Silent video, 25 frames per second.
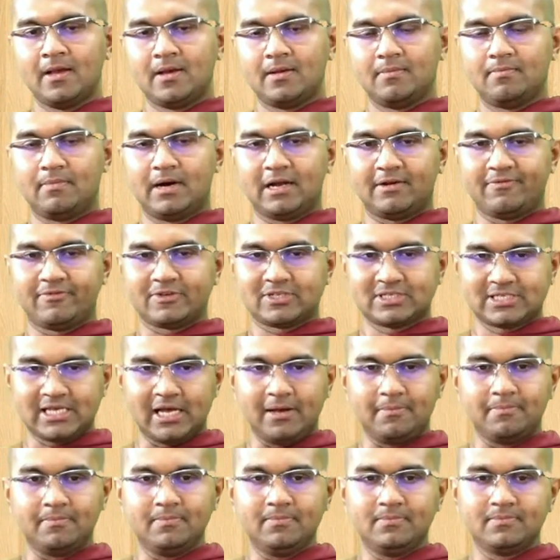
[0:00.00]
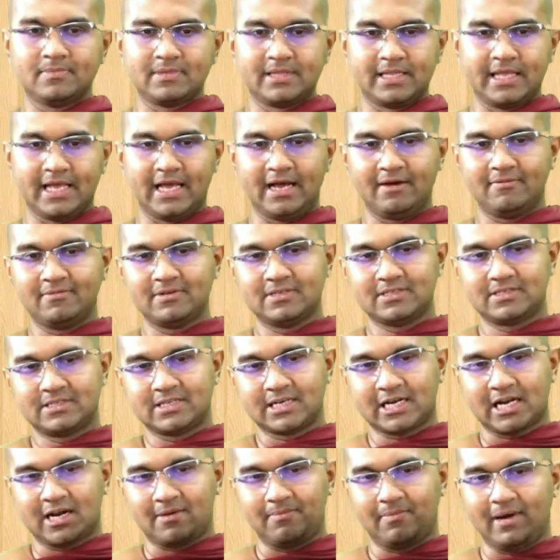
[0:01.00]
But for some, there was
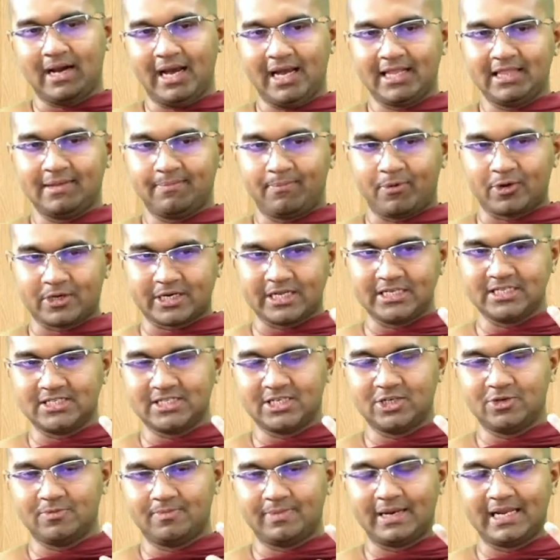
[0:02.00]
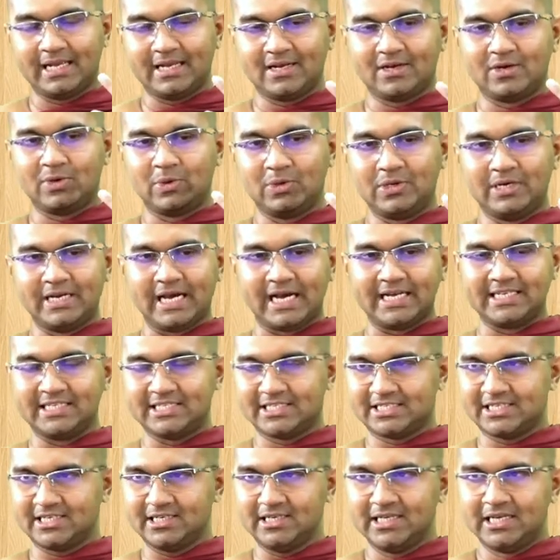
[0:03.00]
the karma had the potency to bring good
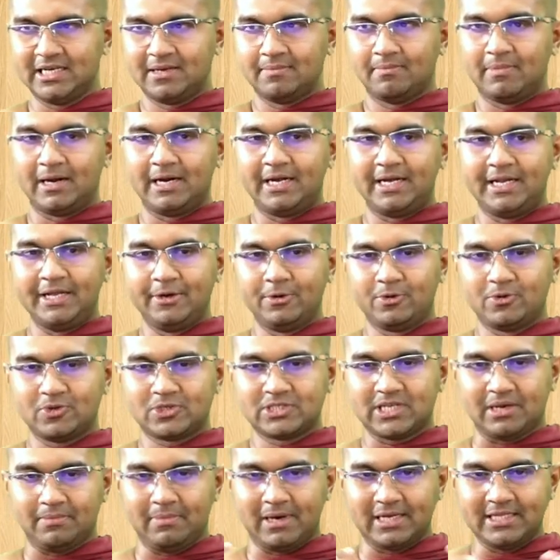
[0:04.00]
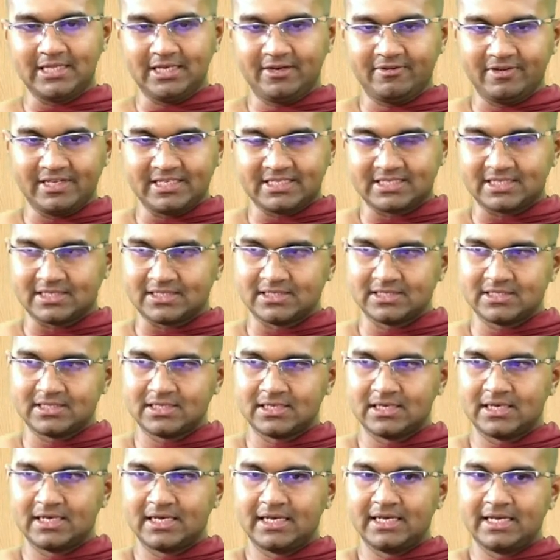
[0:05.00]
digestion, but due to some other reasons,
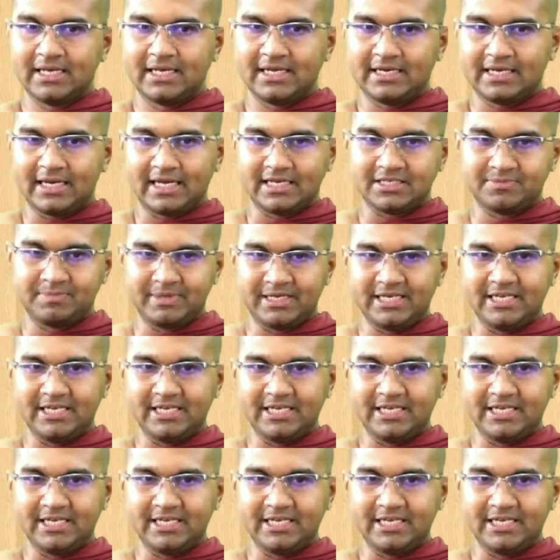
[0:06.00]
it has been